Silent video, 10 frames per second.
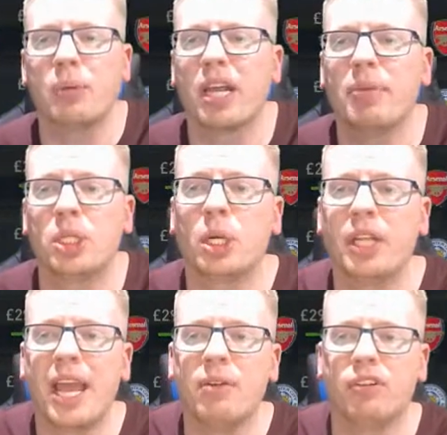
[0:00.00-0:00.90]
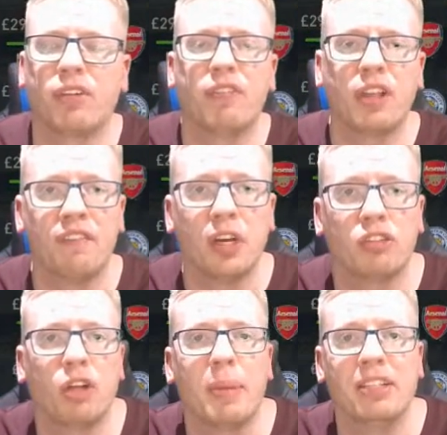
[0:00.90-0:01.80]
we're going to be trying that out for the
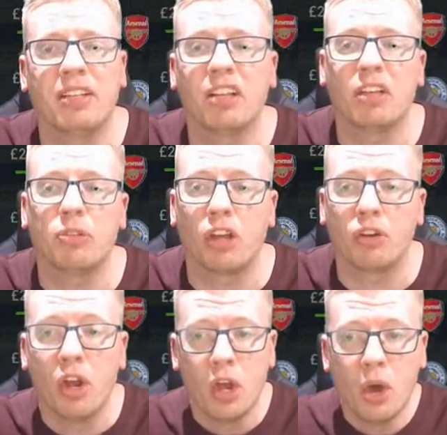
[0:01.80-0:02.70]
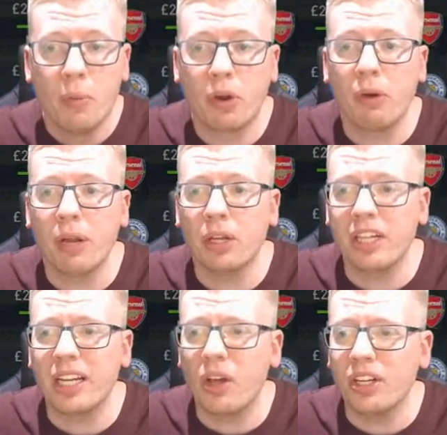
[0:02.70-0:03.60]
first time in today's episode. We're currently on
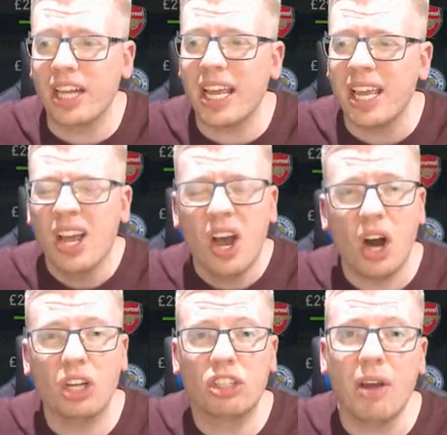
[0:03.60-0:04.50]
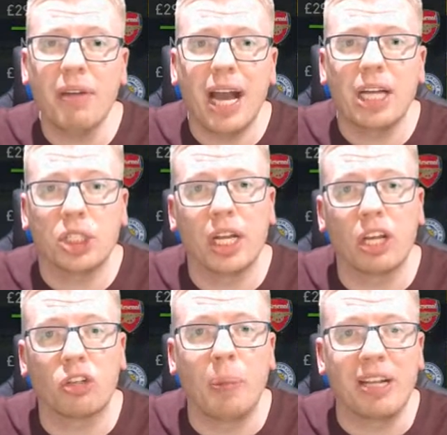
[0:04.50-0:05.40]
deadline day. I don't actually
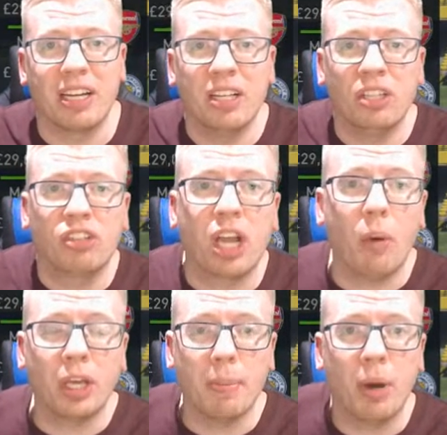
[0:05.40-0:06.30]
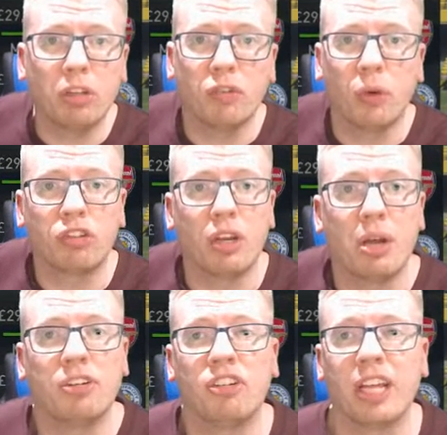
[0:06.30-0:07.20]
expect anything to go on. You might have also
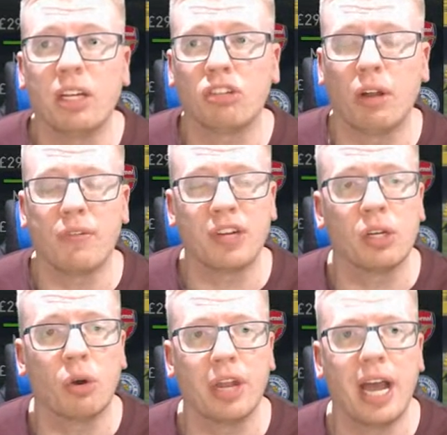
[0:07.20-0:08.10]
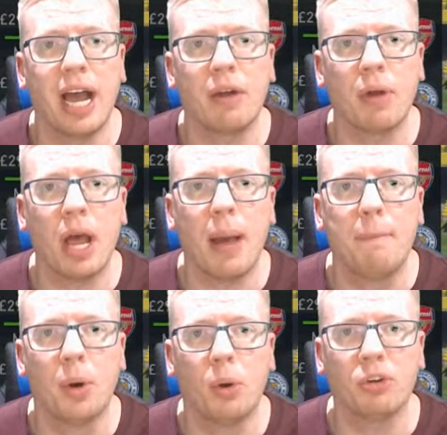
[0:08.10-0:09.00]
noticed that in the top left hand corner, our
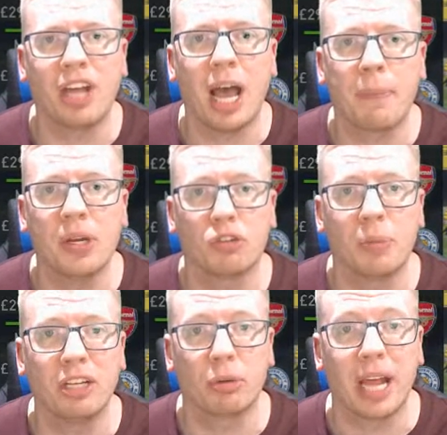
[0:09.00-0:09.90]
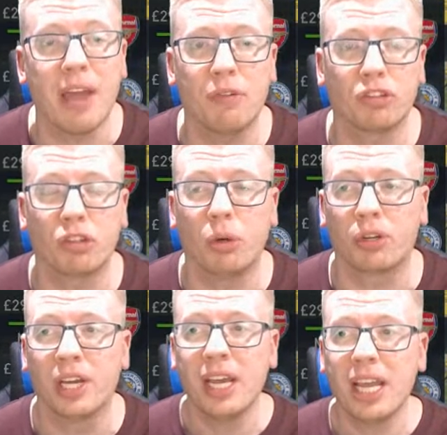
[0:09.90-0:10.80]
board happiness meter, whatever it's
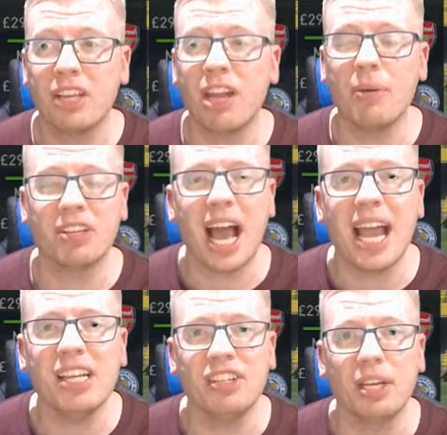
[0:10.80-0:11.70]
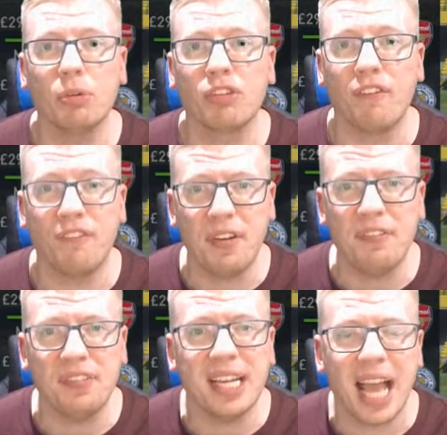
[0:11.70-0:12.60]
called, is now at 80. It was at
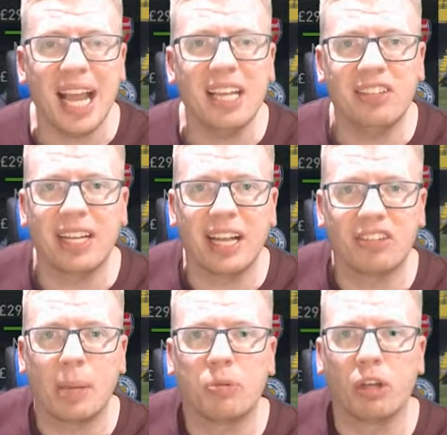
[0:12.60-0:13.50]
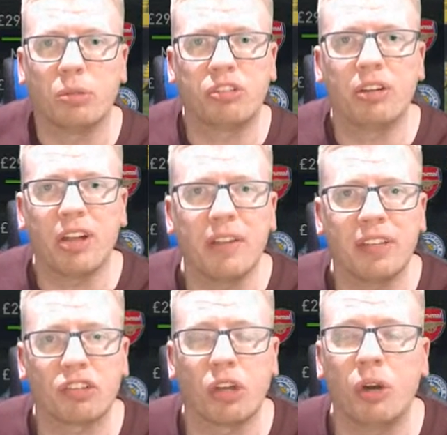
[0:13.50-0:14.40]
58 in last episode, so I don't know if
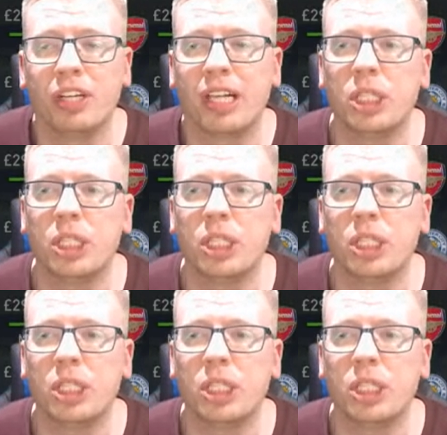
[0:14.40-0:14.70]
that's kind of